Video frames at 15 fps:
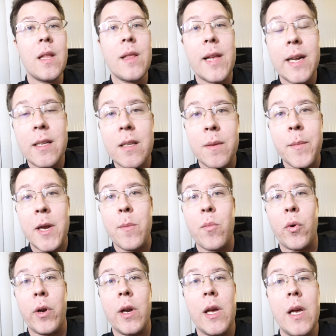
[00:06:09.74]
That's the main
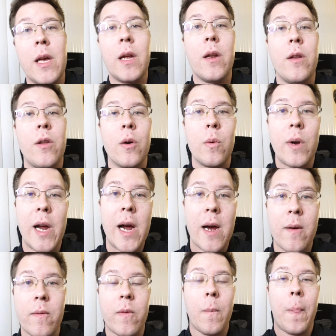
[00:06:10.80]
point. Don't
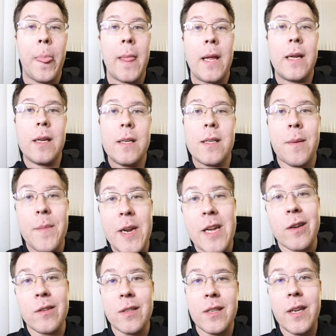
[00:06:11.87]
have somebody
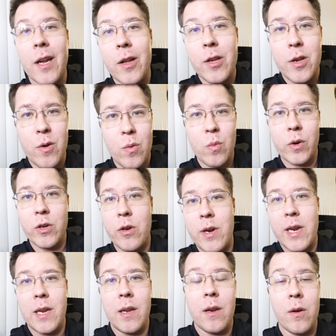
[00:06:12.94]
else tell you what
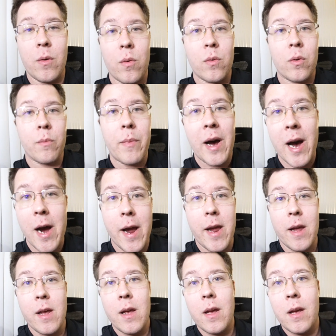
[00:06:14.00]
you need to do or
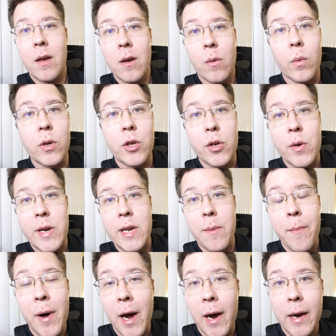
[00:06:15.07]
buy what you need to
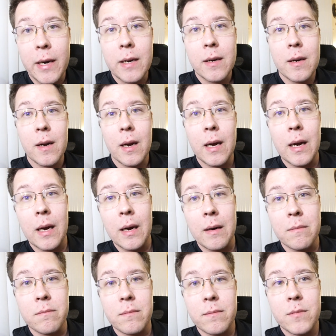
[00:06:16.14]
buy.
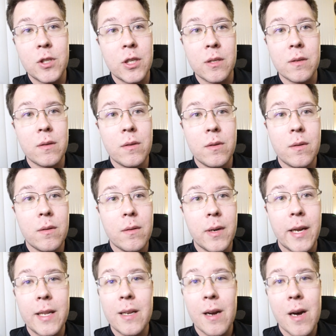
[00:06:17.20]

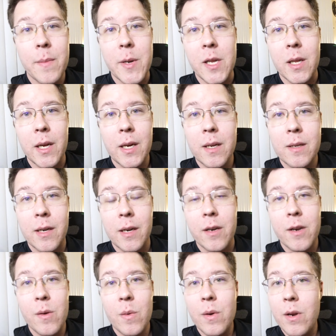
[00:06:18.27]
It's a hobby. Like I said,
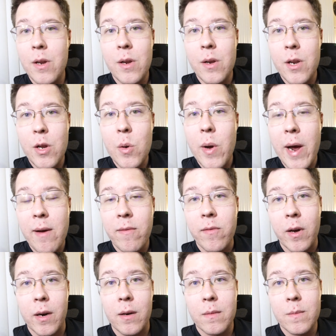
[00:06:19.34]
you have
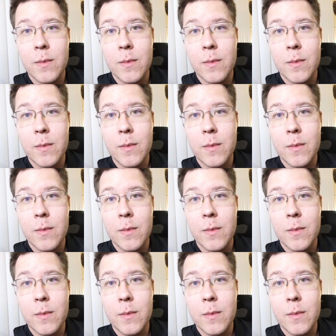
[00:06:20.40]
fun.